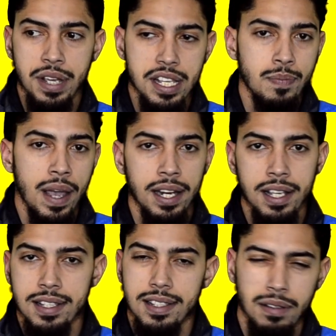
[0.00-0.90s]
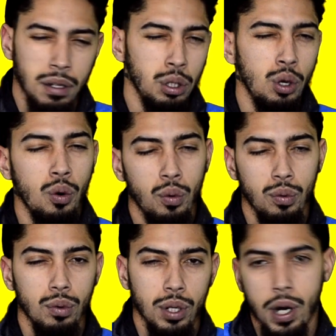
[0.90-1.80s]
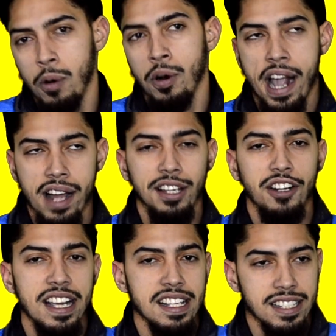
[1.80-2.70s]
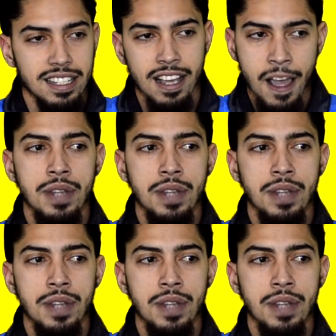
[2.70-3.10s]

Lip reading: his paintings a little, well, hella crazy.